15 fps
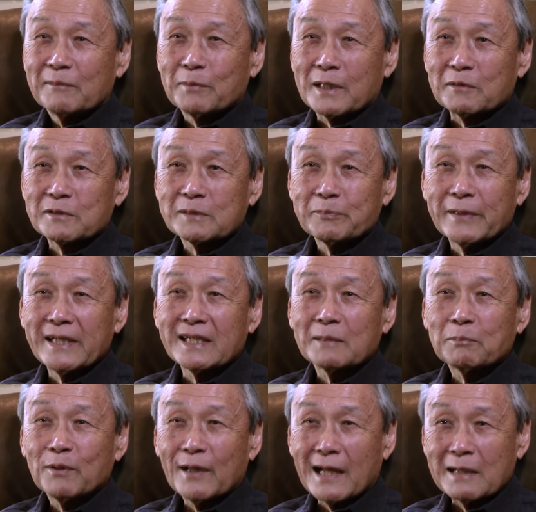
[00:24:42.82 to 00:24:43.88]
but it was being
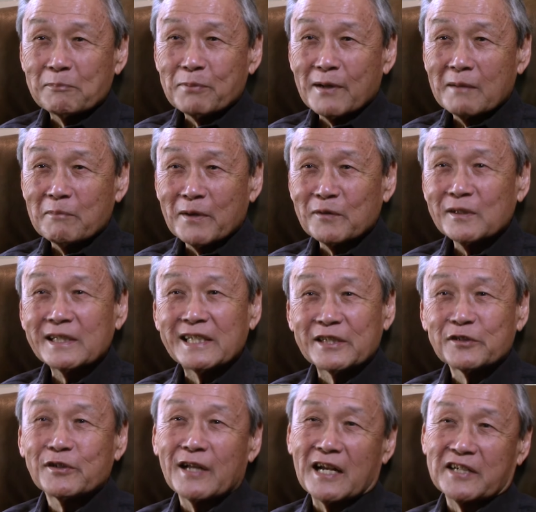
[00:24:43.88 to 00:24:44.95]
applied primarily
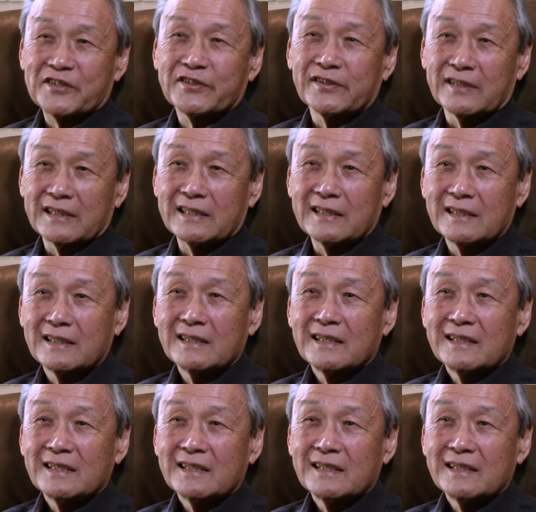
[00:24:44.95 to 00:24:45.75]
internationally,